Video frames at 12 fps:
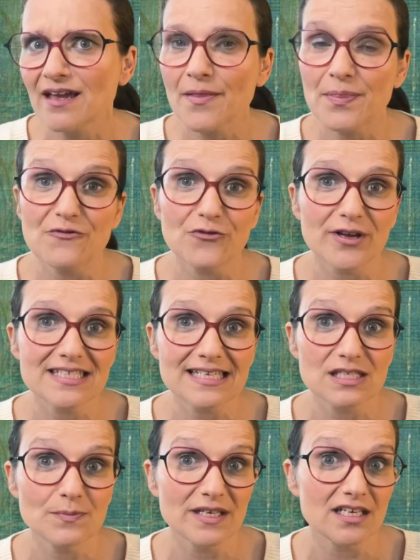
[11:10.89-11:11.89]
The phrase
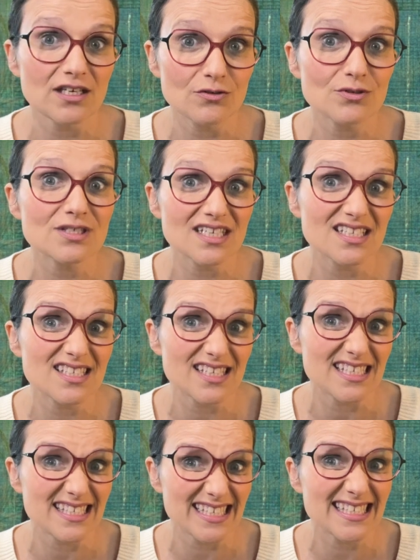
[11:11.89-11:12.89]
has been in use since the
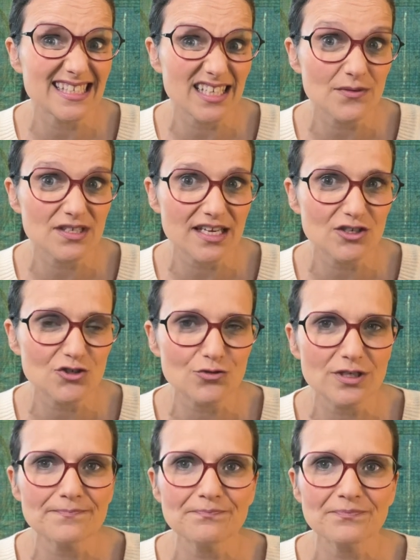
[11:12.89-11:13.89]
16th century.